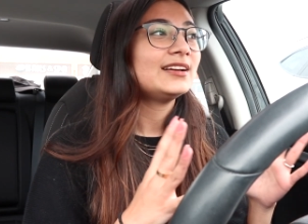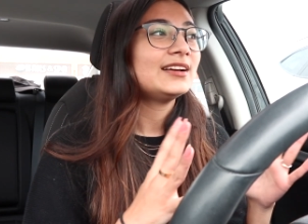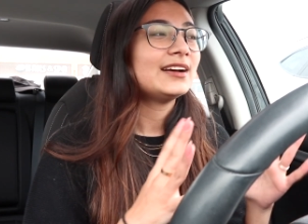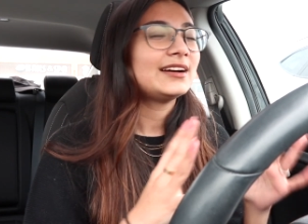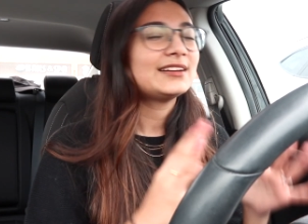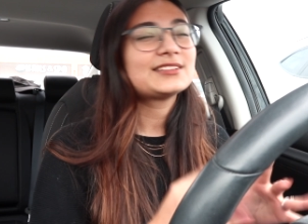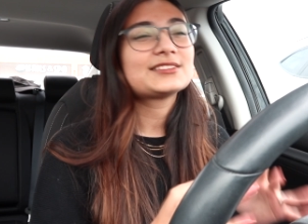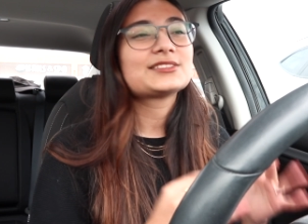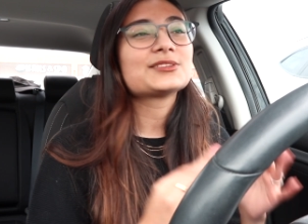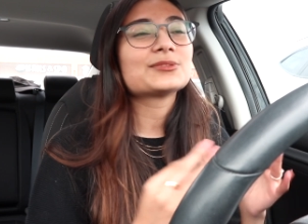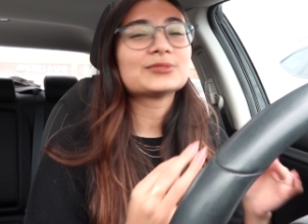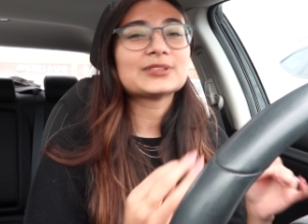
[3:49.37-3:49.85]

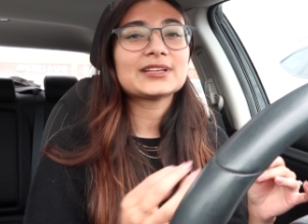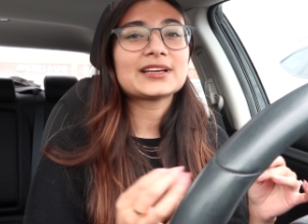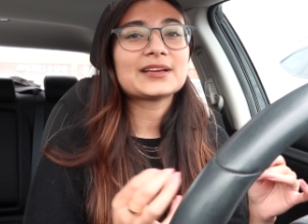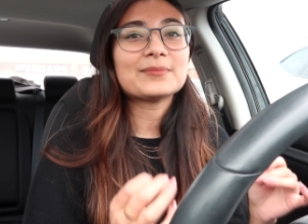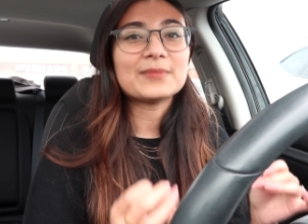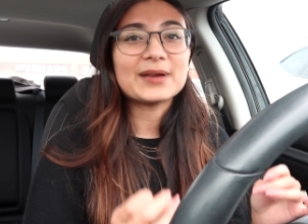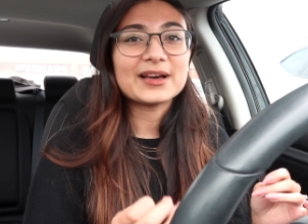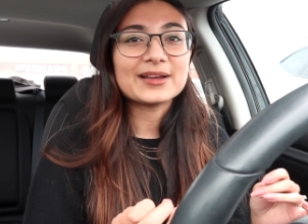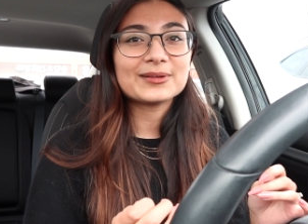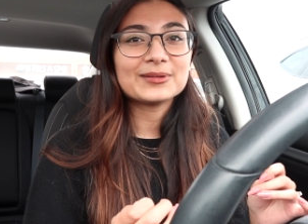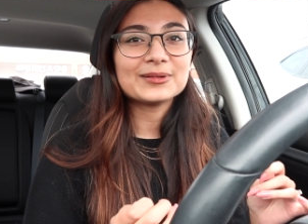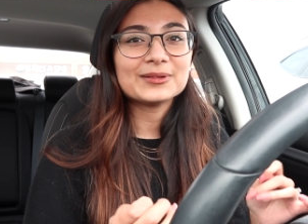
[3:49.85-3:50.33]
I just don't like
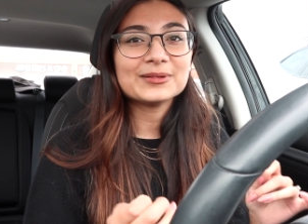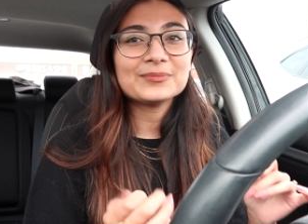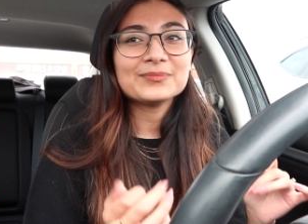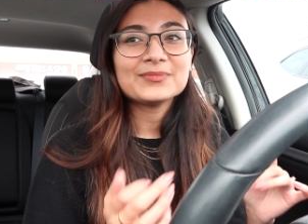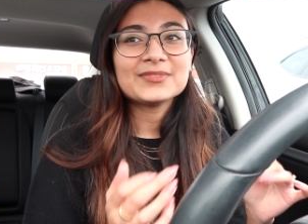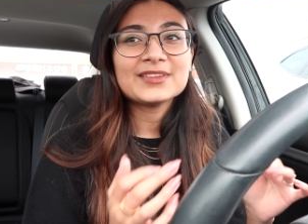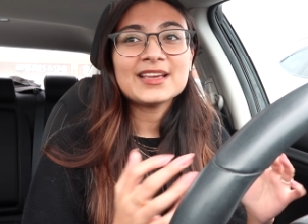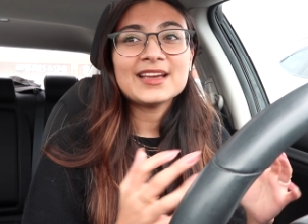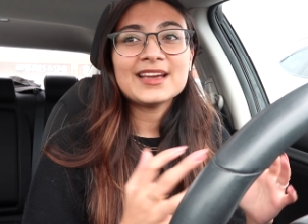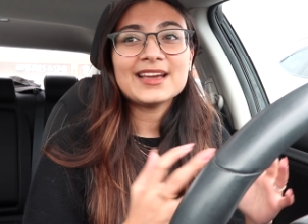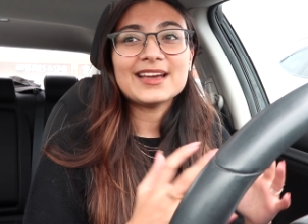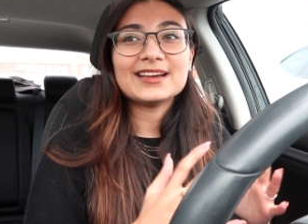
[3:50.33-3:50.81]
metal
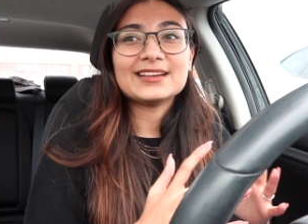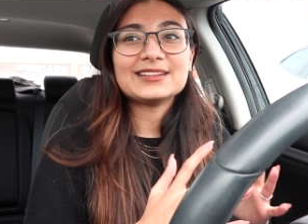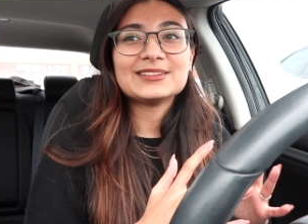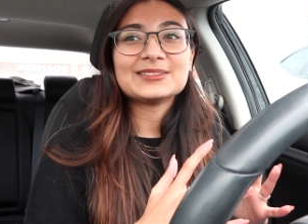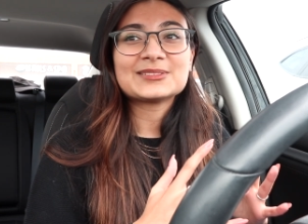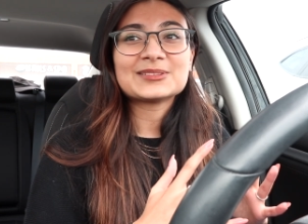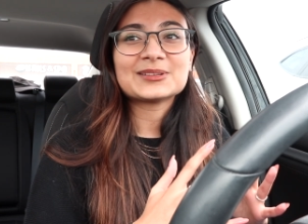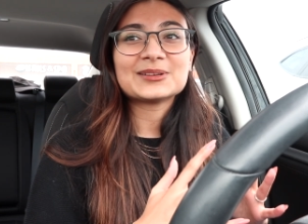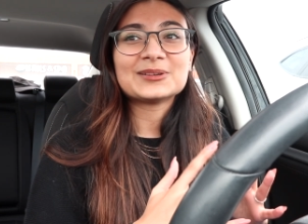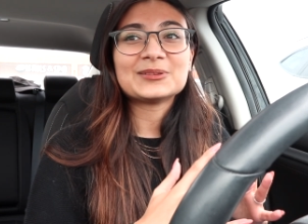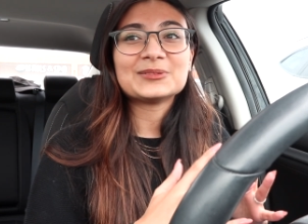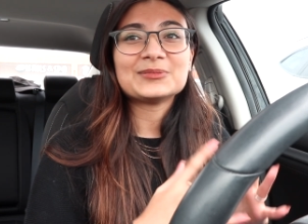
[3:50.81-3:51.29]
and
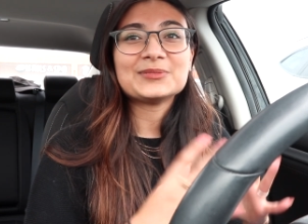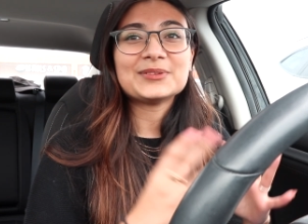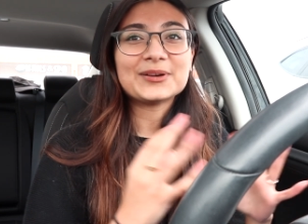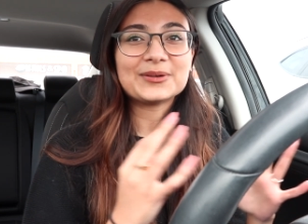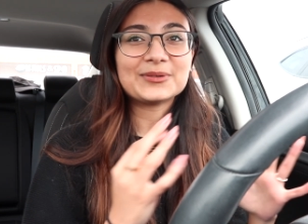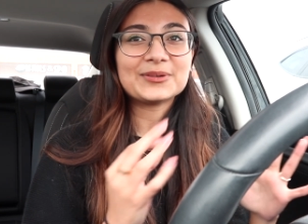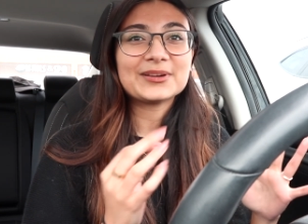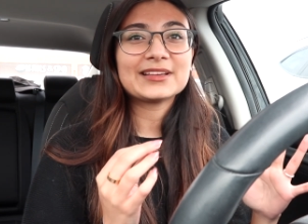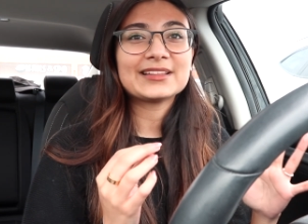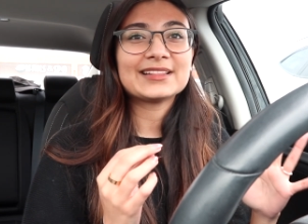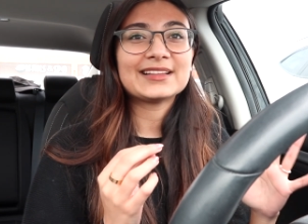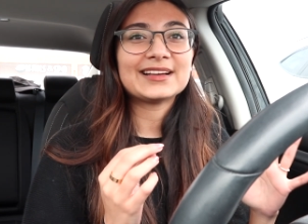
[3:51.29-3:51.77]
so
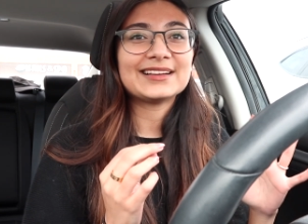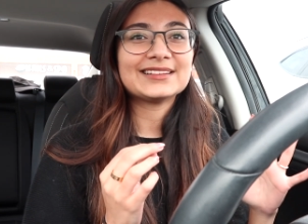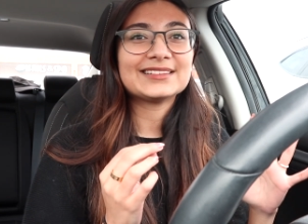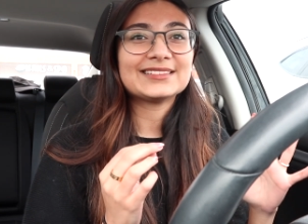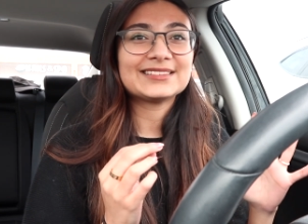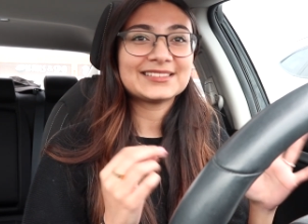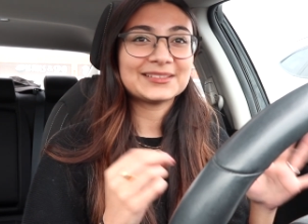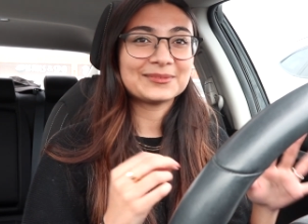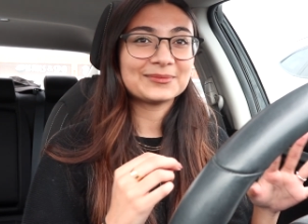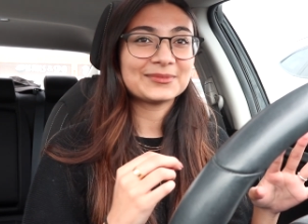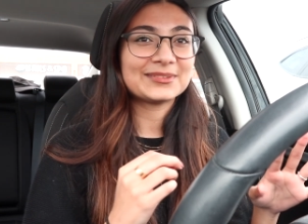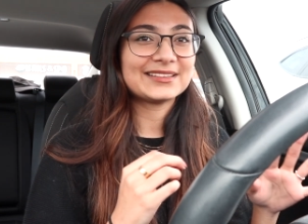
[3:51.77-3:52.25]
knowing that
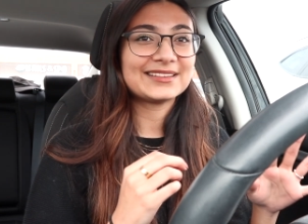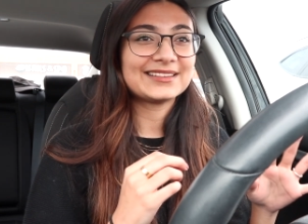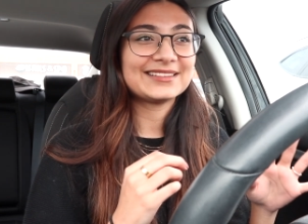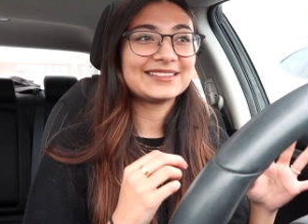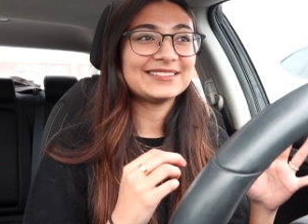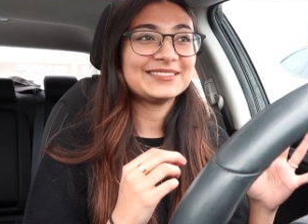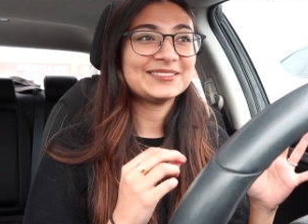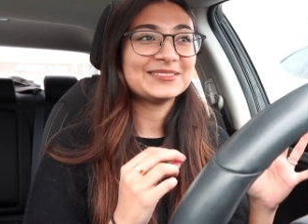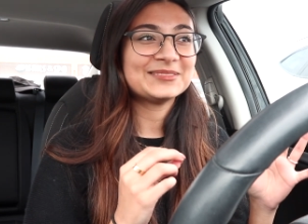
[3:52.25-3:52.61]
something